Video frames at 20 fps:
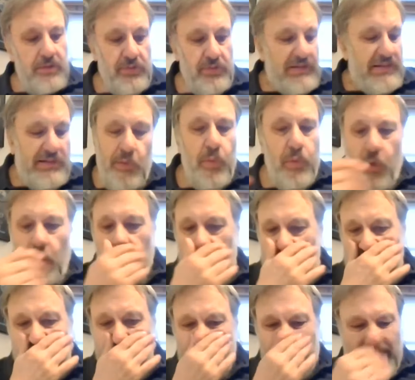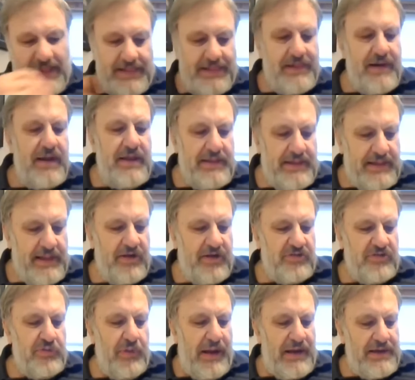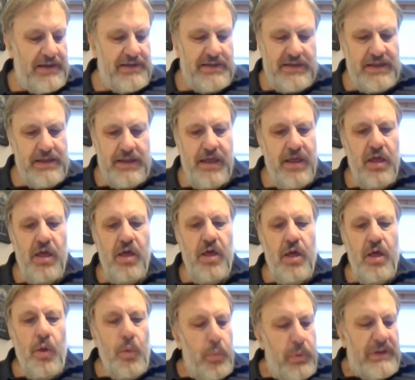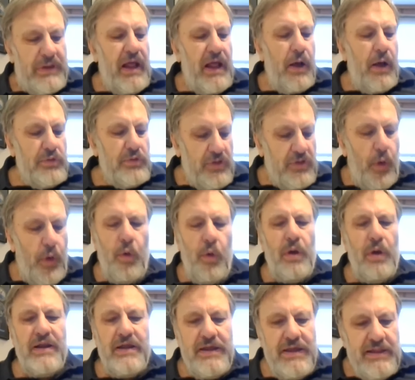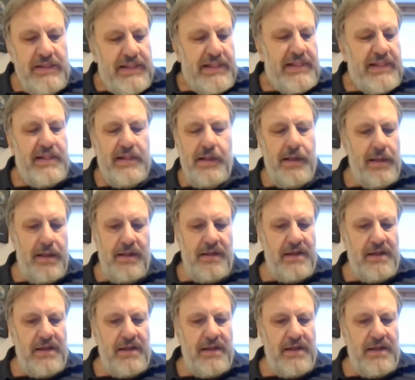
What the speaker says: the so-called even straight sexuality, without all its